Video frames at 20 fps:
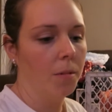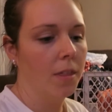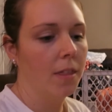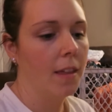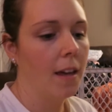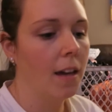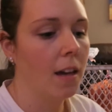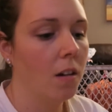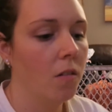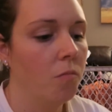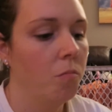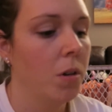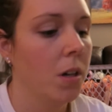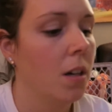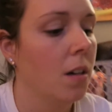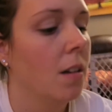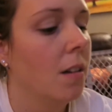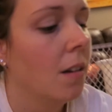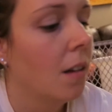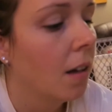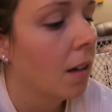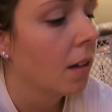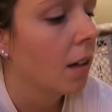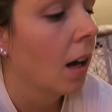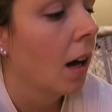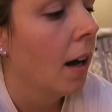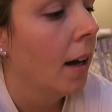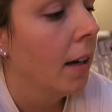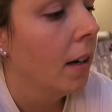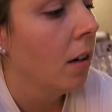They have been
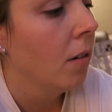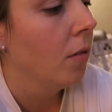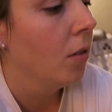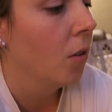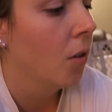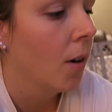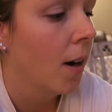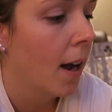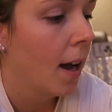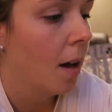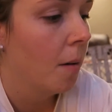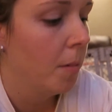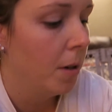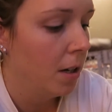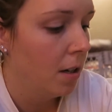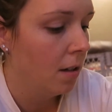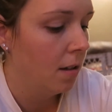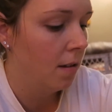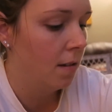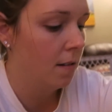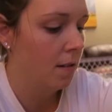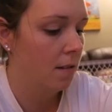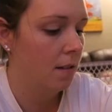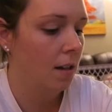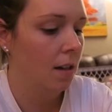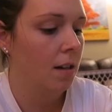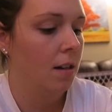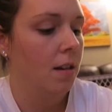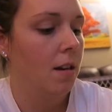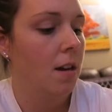kind of crabby the
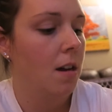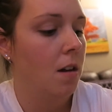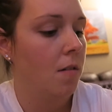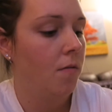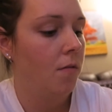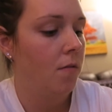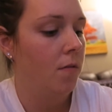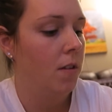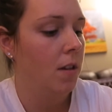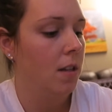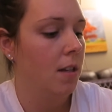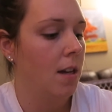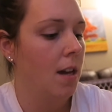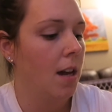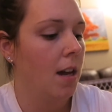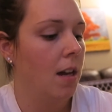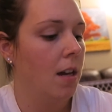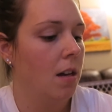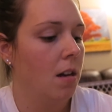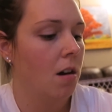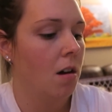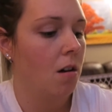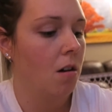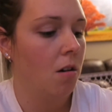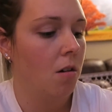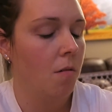second half of the day.